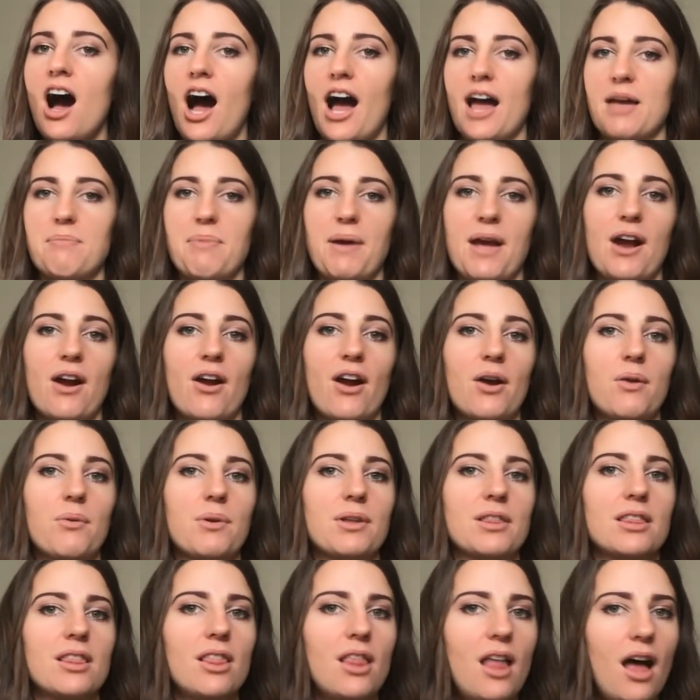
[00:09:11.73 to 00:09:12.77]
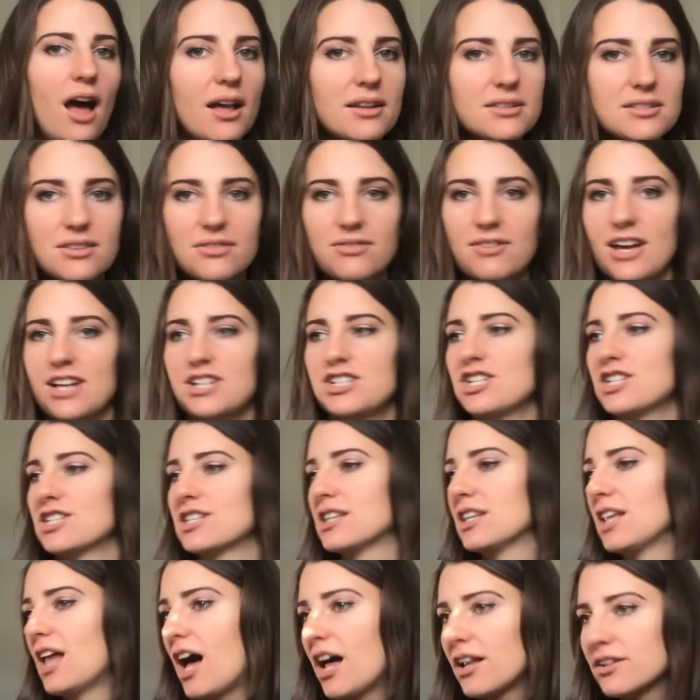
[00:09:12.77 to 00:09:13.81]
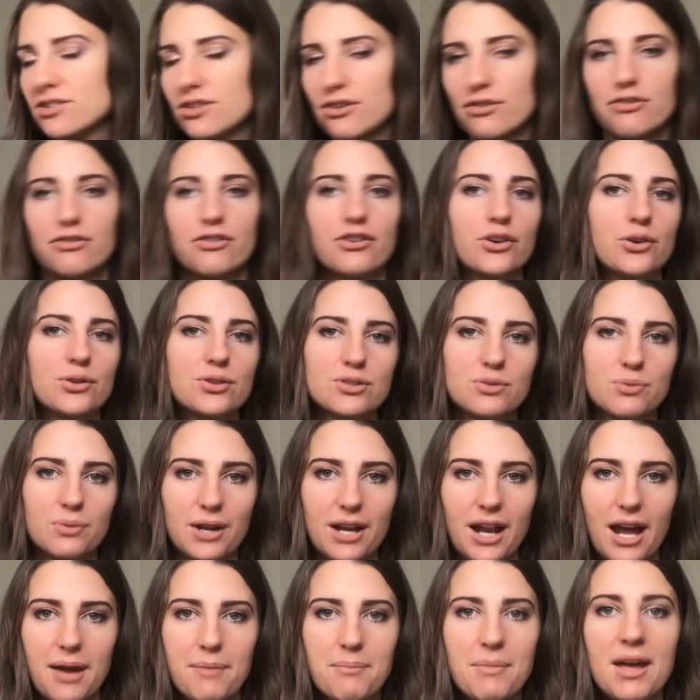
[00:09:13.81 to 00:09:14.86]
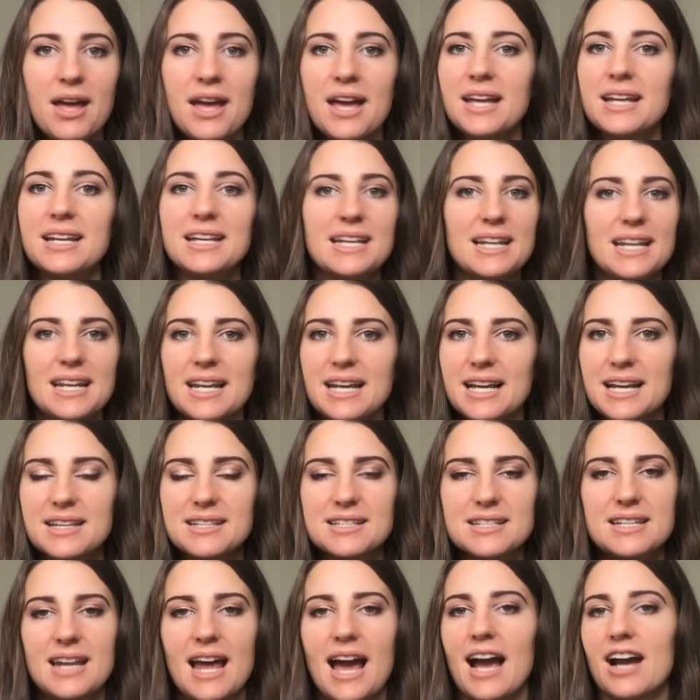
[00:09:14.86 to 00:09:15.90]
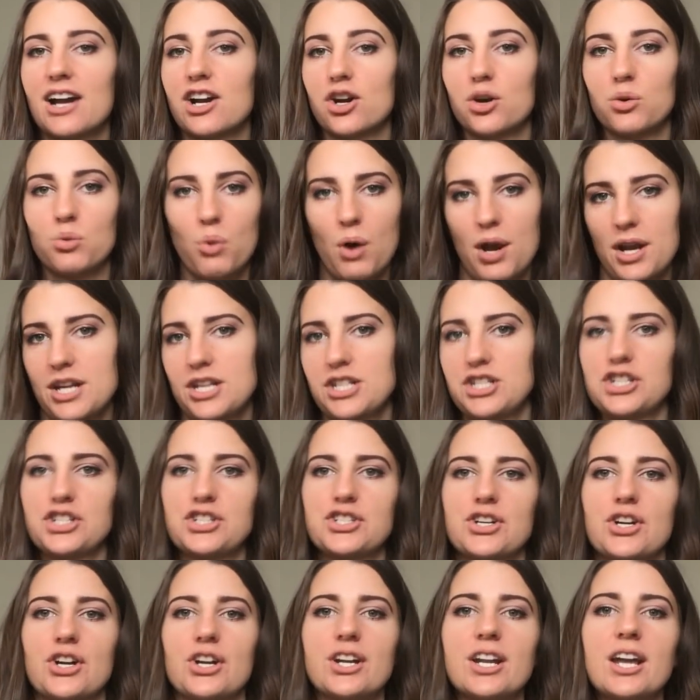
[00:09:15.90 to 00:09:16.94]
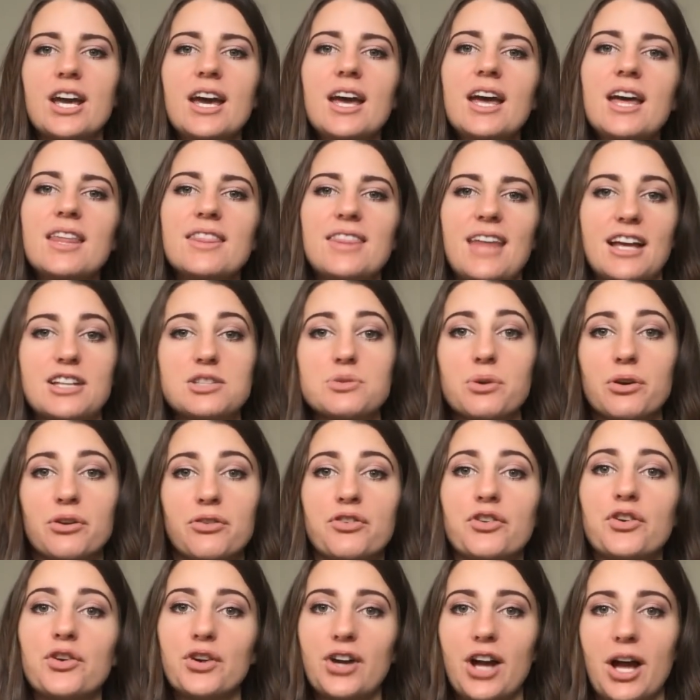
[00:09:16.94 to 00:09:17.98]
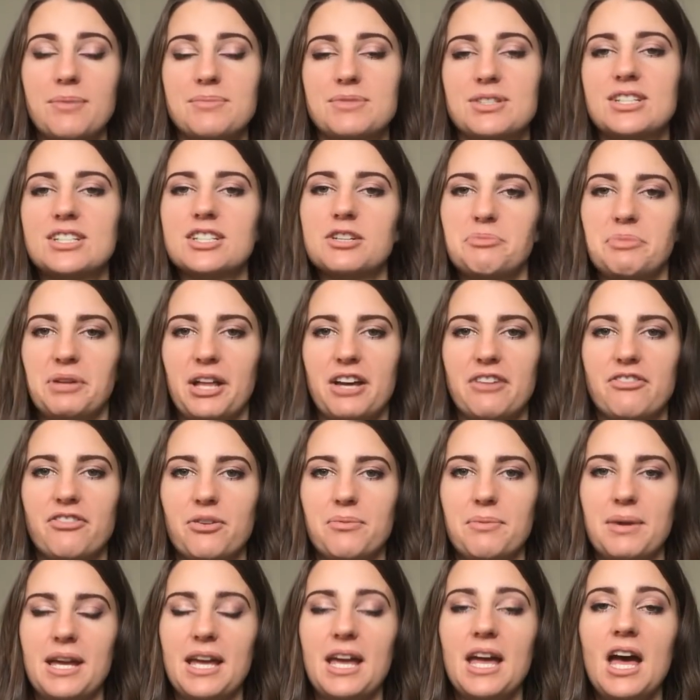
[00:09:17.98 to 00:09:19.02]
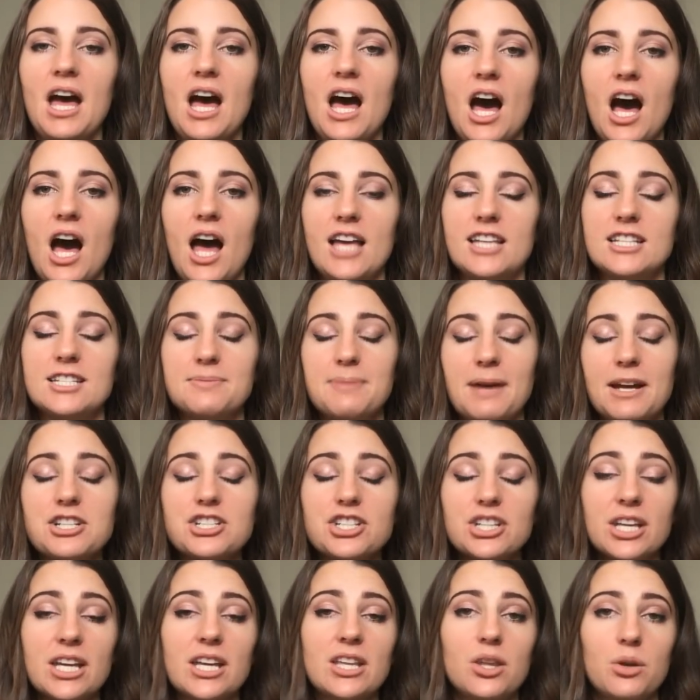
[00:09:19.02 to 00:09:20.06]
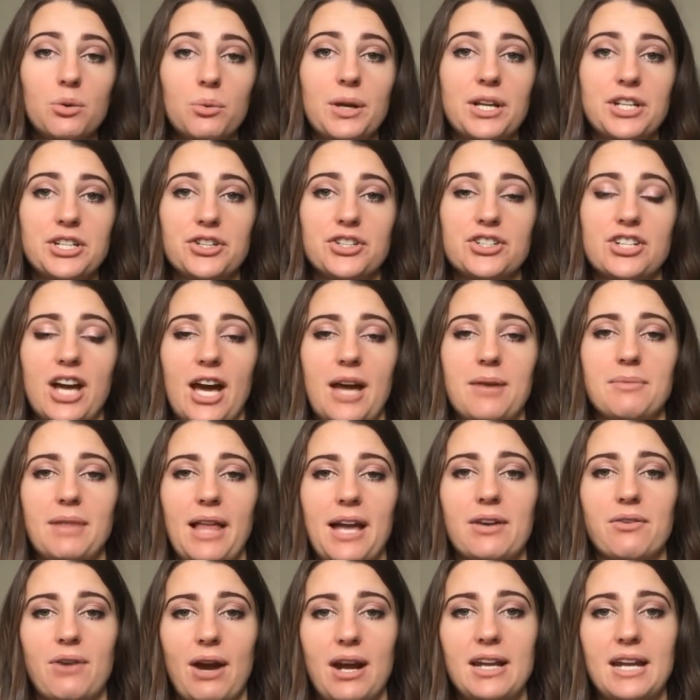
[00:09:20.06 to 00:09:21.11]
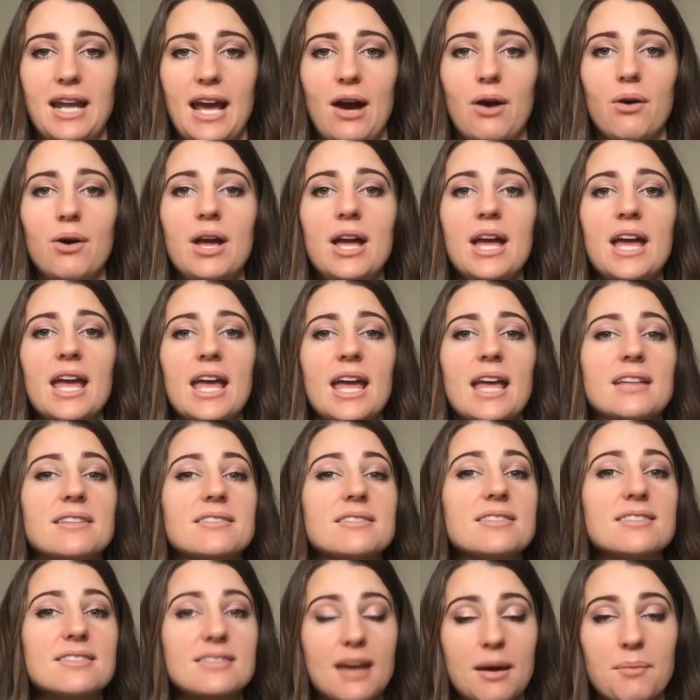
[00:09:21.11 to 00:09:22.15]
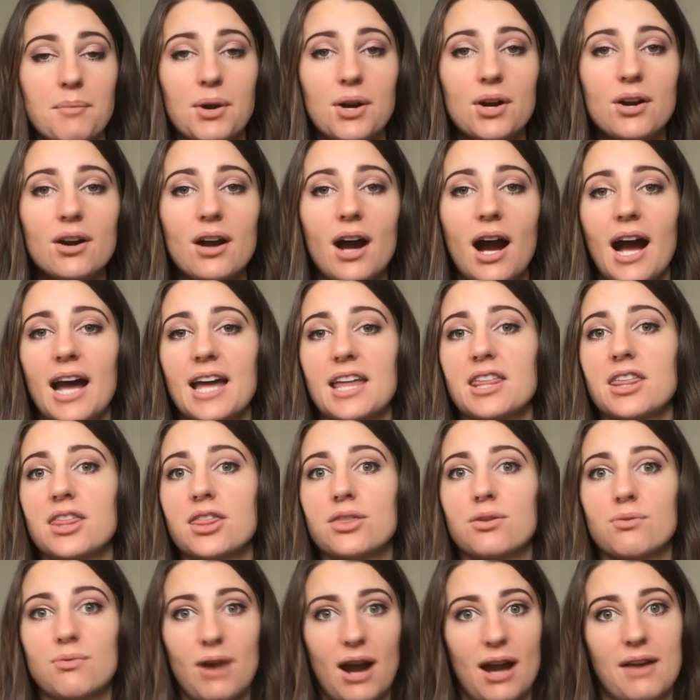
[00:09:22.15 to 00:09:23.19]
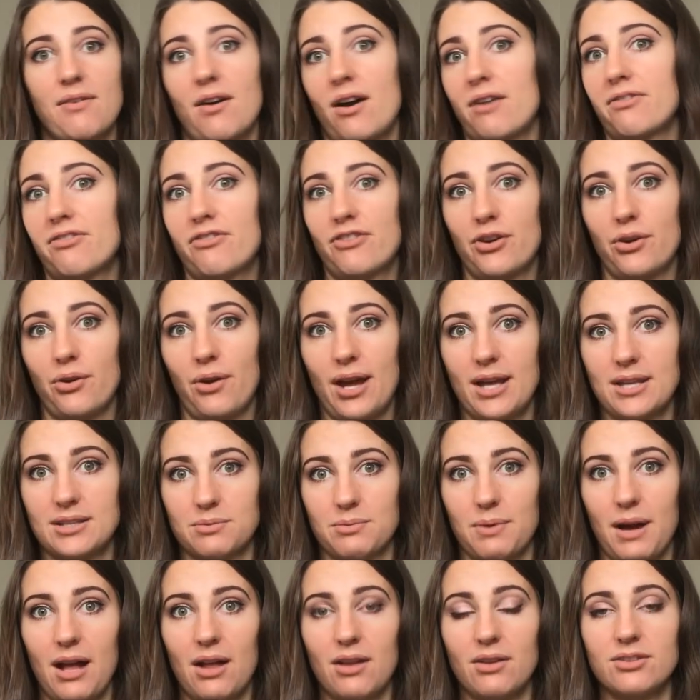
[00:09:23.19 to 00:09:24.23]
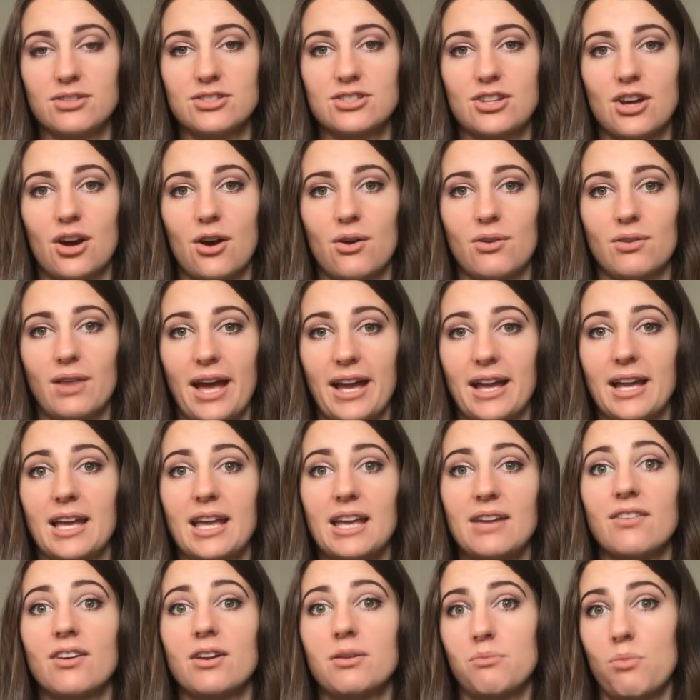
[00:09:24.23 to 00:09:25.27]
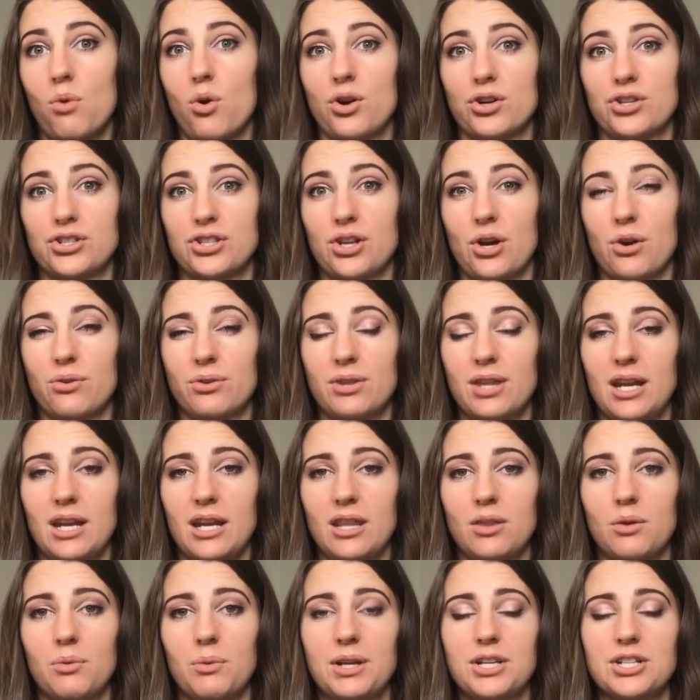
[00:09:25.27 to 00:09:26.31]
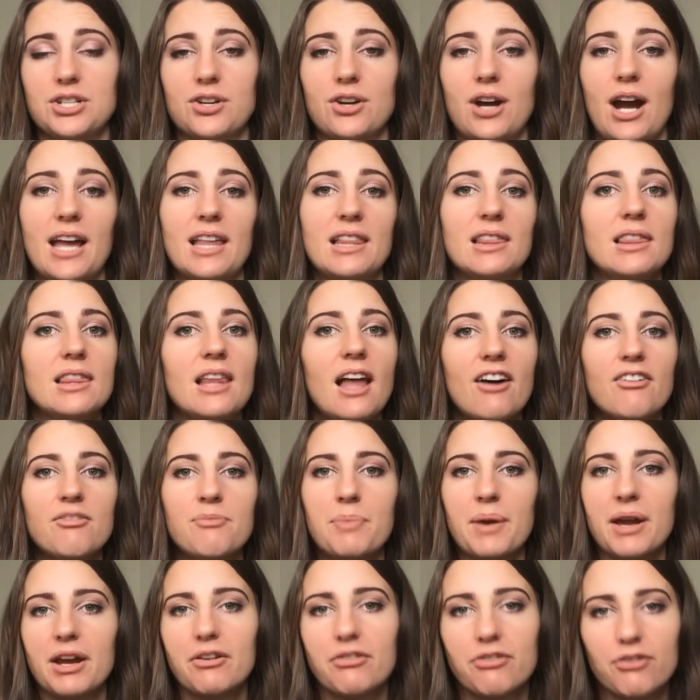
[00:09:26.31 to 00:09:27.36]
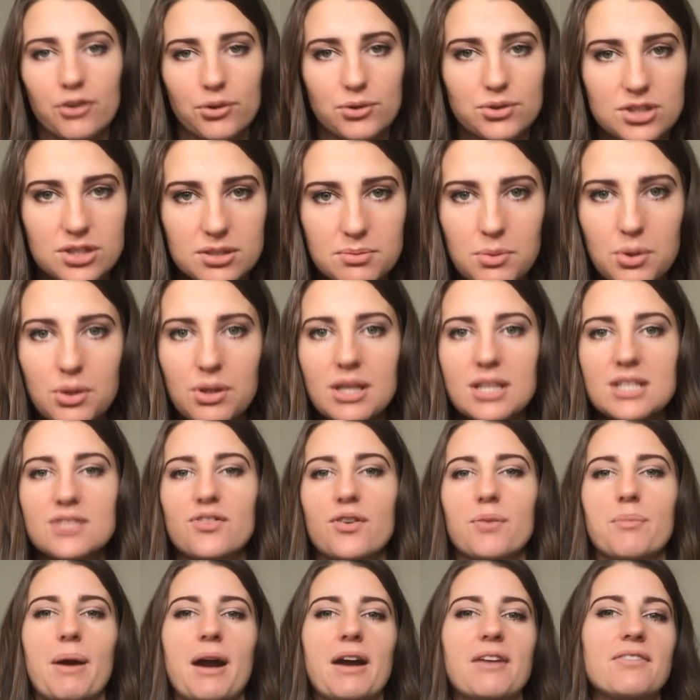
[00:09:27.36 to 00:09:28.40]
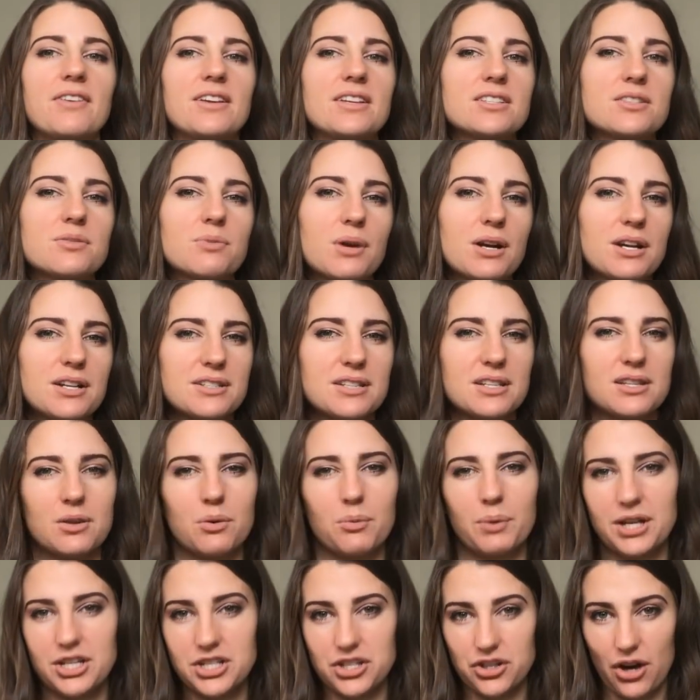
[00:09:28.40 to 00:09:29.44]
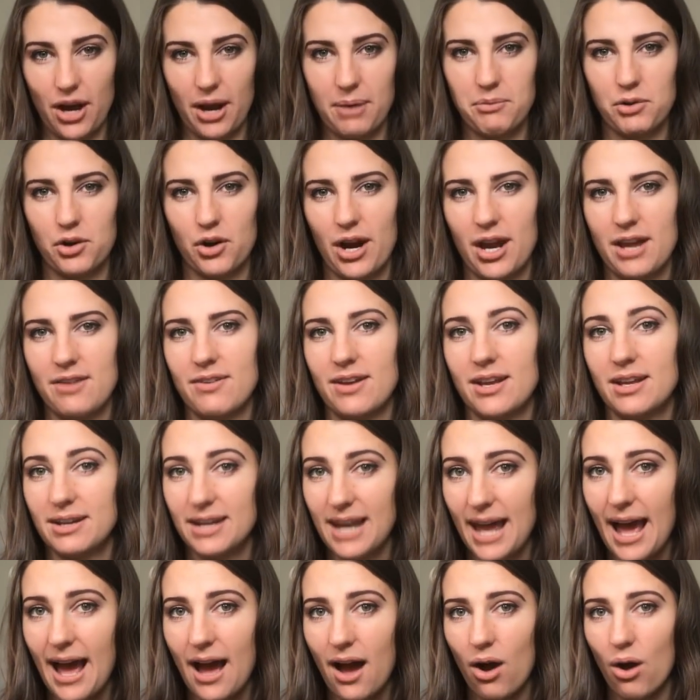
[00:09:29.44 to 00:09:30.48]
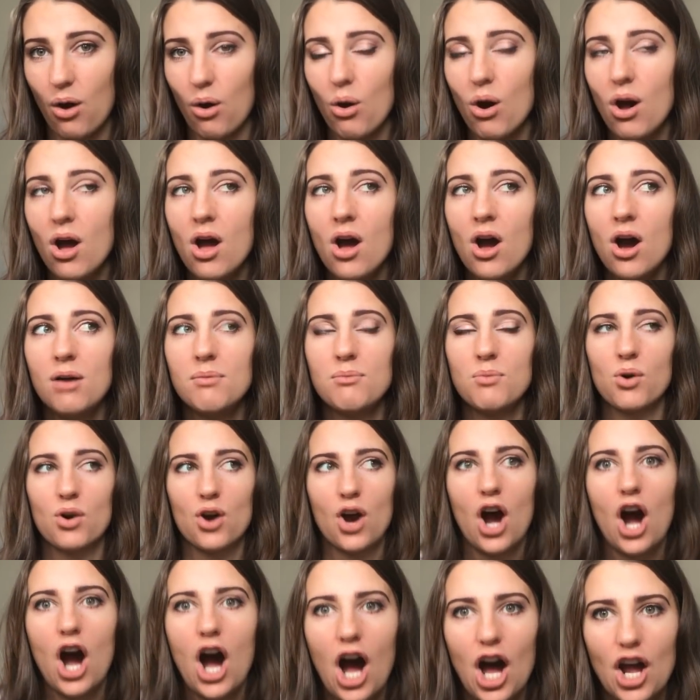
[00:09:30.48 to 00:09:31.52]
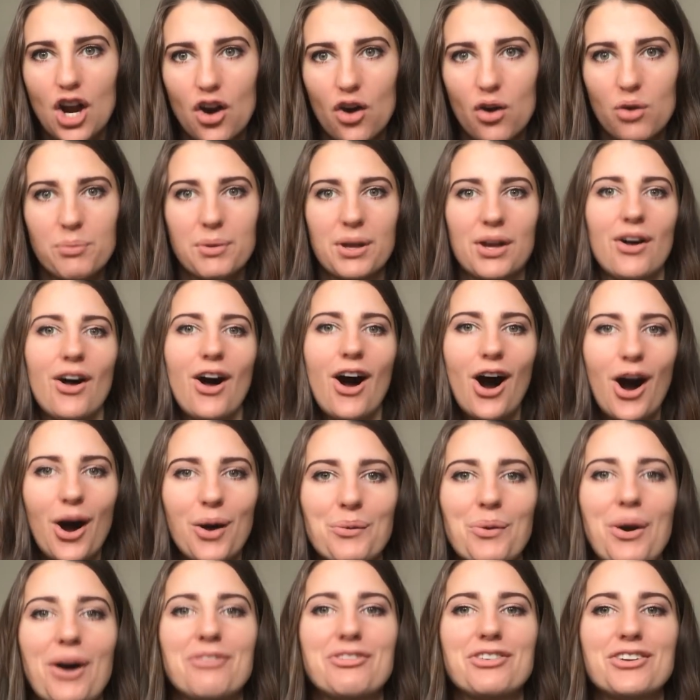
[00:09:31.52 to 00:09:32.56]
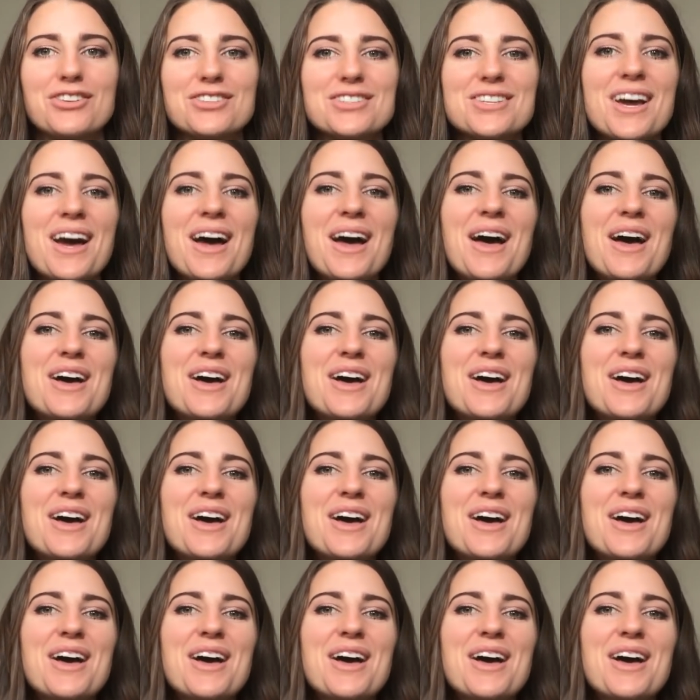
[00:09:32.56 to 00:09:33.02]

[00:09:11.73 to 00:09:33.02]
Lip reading: I pair it with lots of veggies, lots of fruits when I'm needing a snack or want a dessert. That's where fruit comes into play for me, especially in the winter time like right now. In summer, I thrive off fruit as well. So like even more so than in the winter. I love big fruit smoothies for breakfast, whereas in the winter I'm craving now more hot oatmeal, hot waffles.